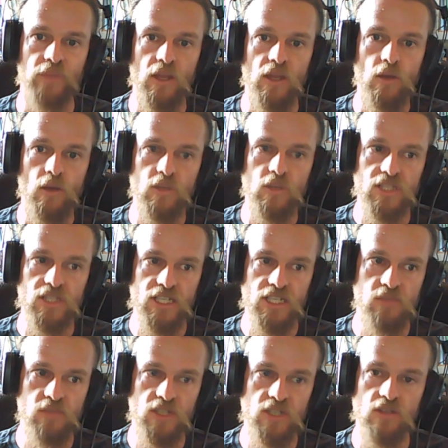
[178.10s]
Which leads
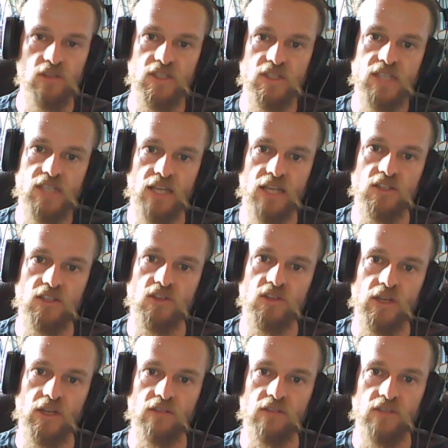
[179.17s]
me to the second
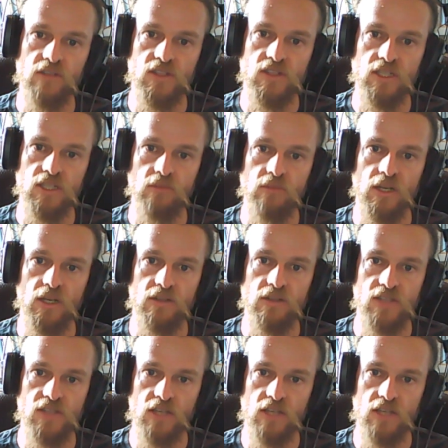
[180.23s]
strength of this team, and the second